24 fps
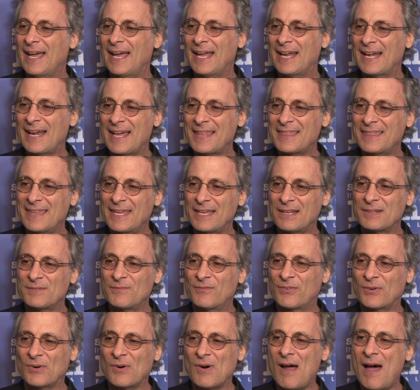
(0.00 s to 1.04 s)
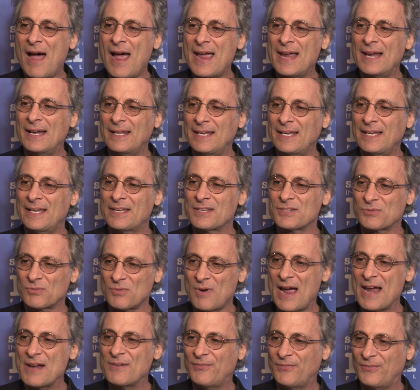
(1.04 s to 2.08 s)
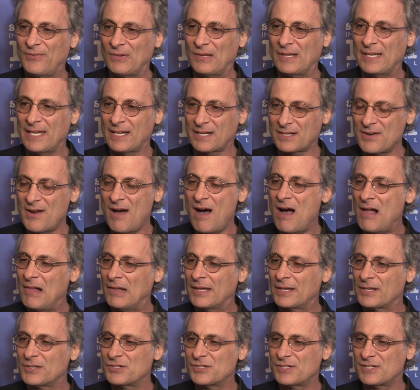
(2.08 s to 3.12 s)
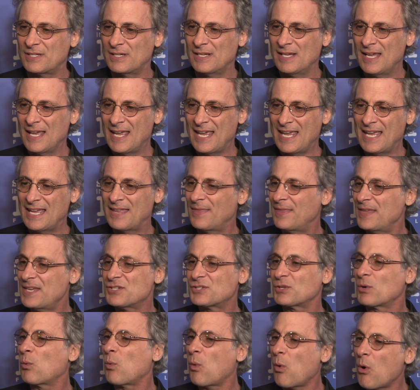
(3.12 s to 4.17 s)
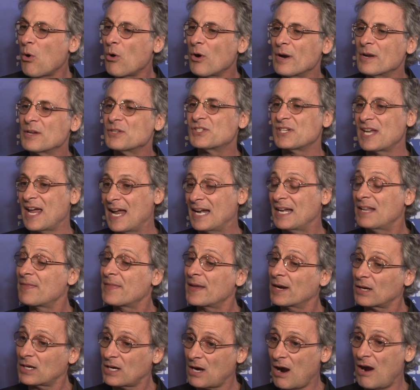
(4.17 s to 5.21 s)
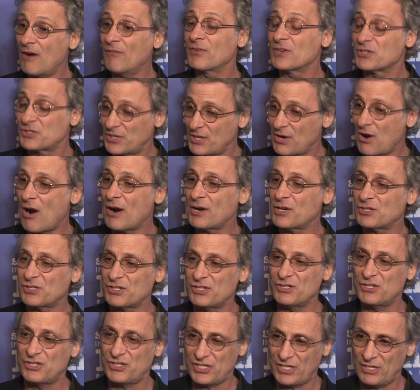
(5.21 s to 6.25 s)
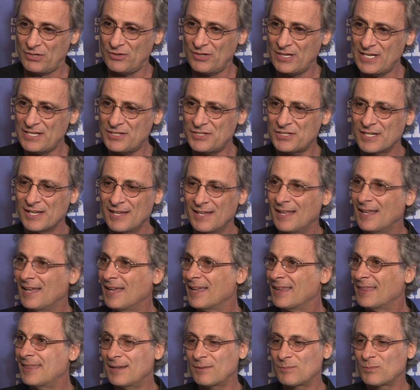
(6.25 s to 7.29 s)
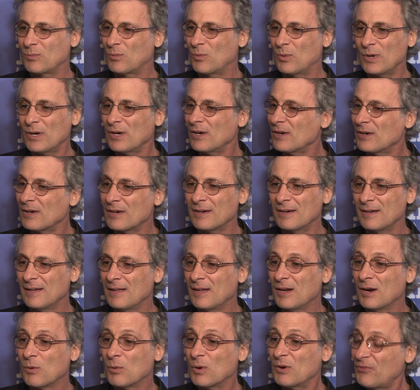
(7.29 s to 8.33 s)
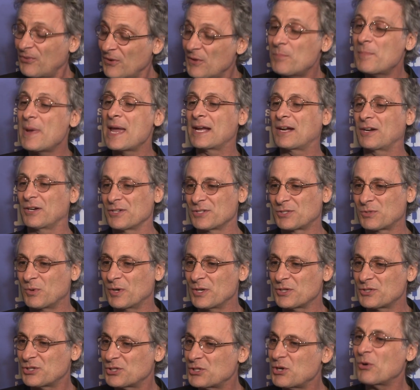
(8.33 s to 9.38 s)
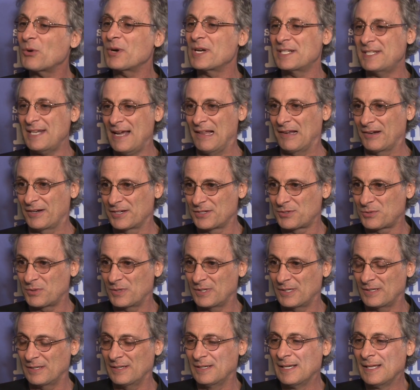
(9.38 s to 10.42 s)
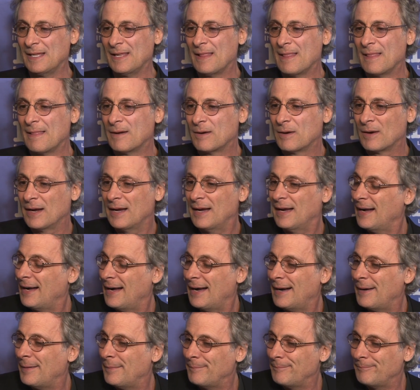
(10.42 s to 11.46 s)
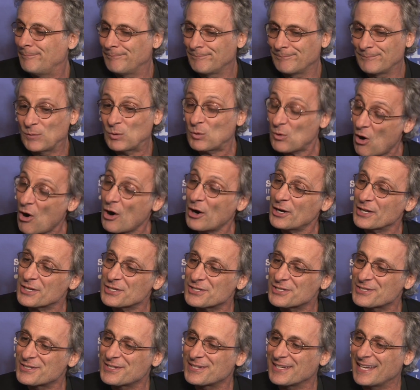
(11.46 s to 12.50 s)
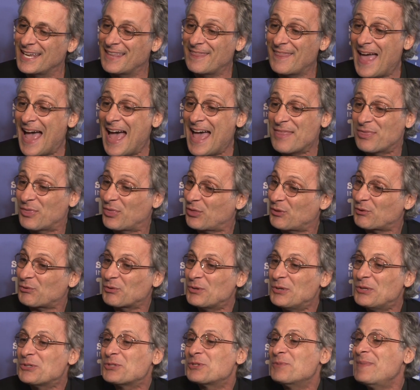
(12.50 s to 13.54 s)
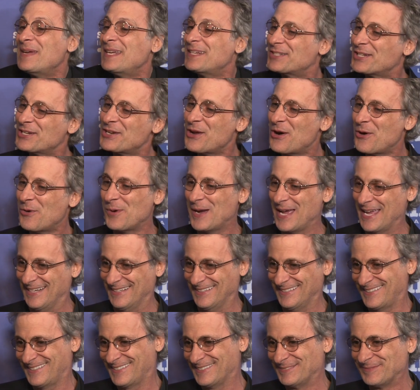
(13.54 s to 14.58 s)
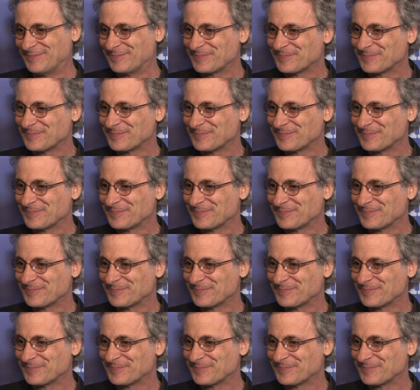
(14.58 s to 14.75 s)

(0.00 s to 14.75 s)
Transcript: And I think Variety has rightfully acknowledged in these awards and in their coverage, the Artisan series, that we're filmmakers, we're storytellers, we're artists. And that thrills me to no end.